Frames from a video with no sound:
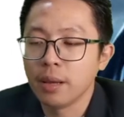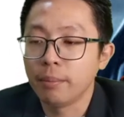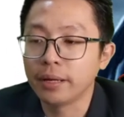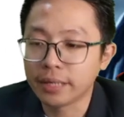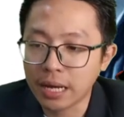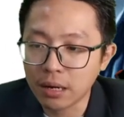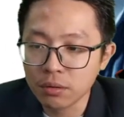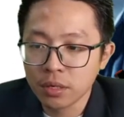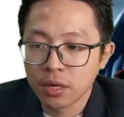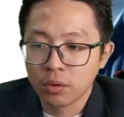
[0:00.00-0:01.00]
But
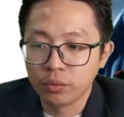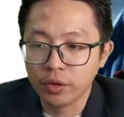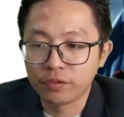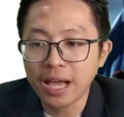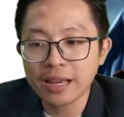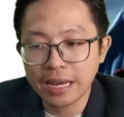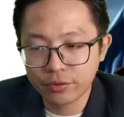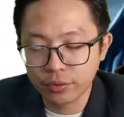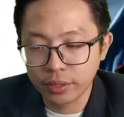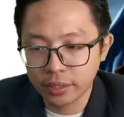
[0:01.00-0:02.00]
now with
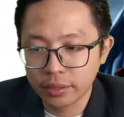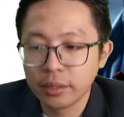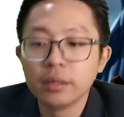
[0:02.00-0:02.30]
dielectric,